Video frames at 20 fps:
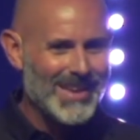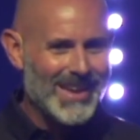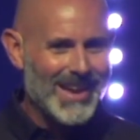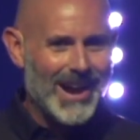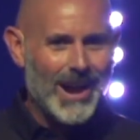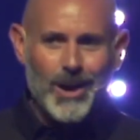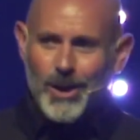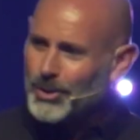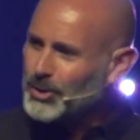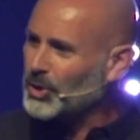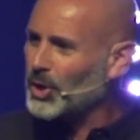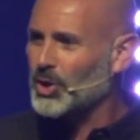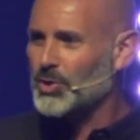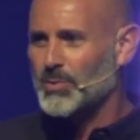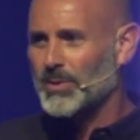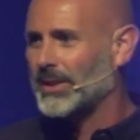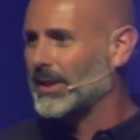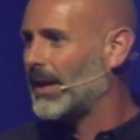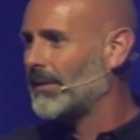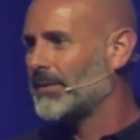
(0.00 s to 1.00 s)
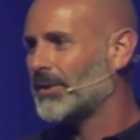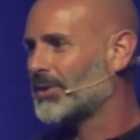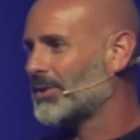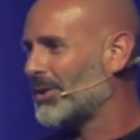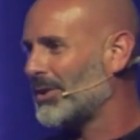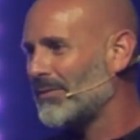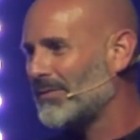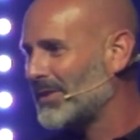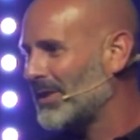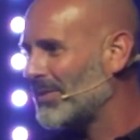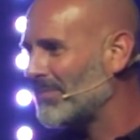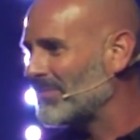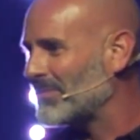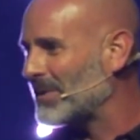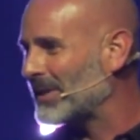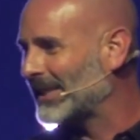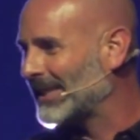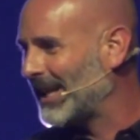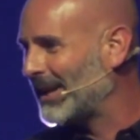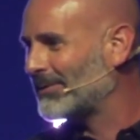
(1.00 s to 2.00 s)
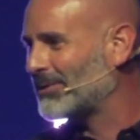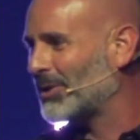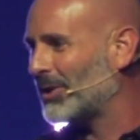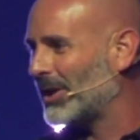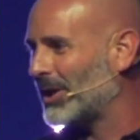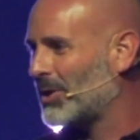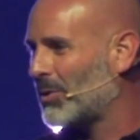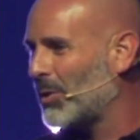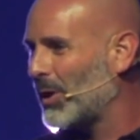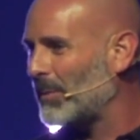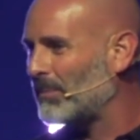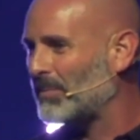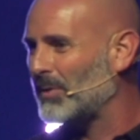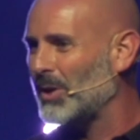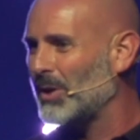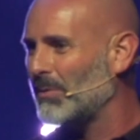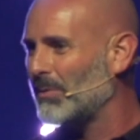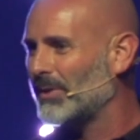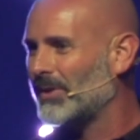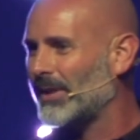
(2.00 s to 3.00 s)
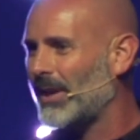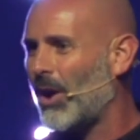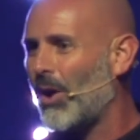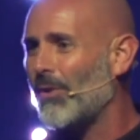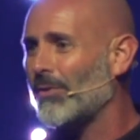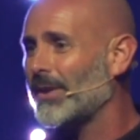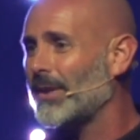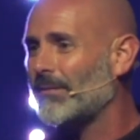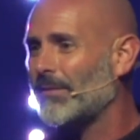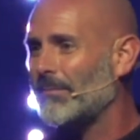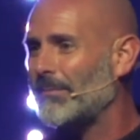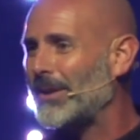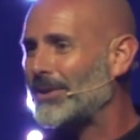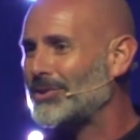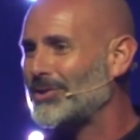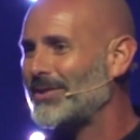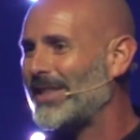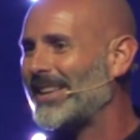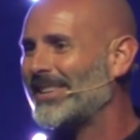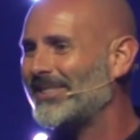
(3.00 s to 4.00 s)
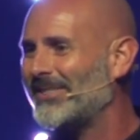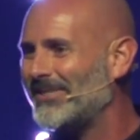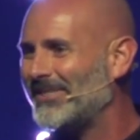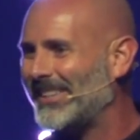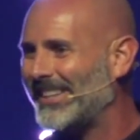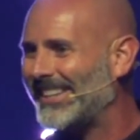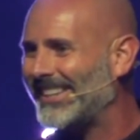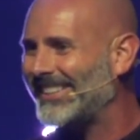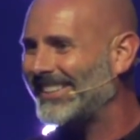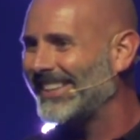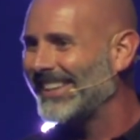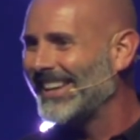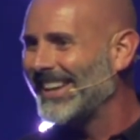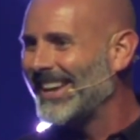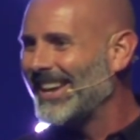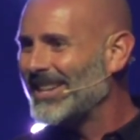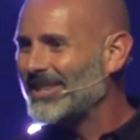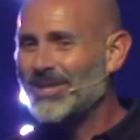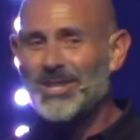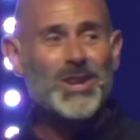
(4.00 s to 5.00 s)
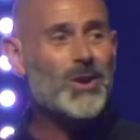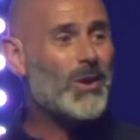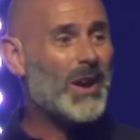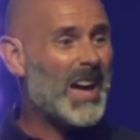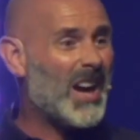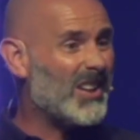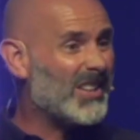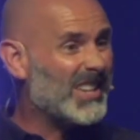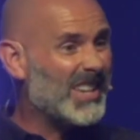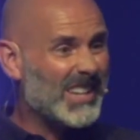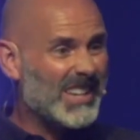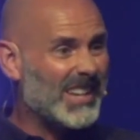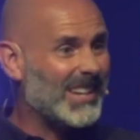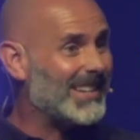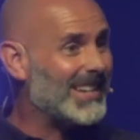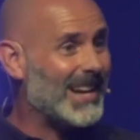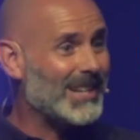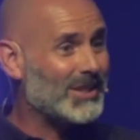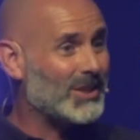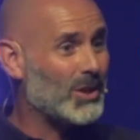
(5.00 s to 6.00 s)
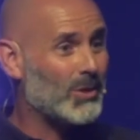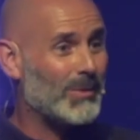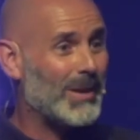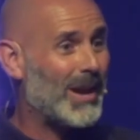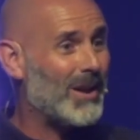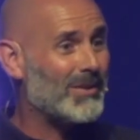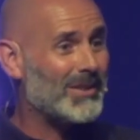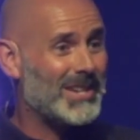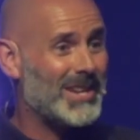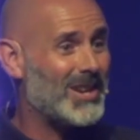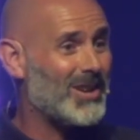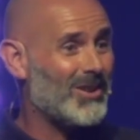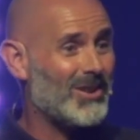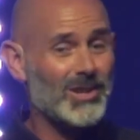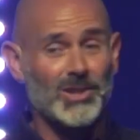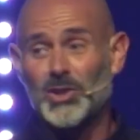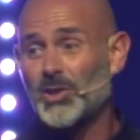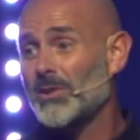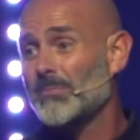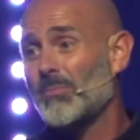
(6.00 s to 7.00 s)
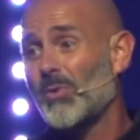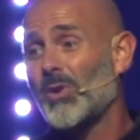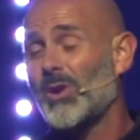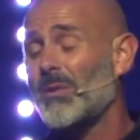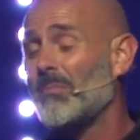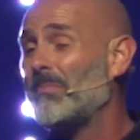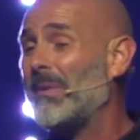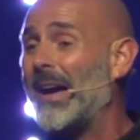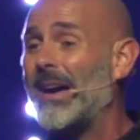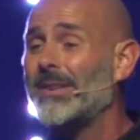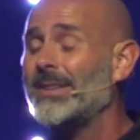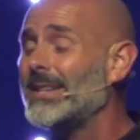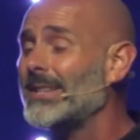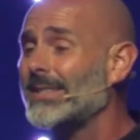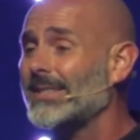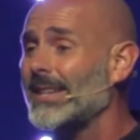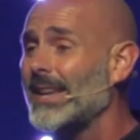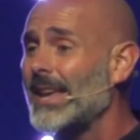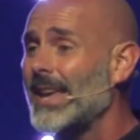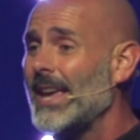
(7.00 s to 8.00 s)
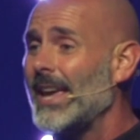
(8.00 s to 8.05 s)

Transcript: Our church would love to serve you. We'd love to equip you with all the information that you need to know how to get connected around here and learn more about us.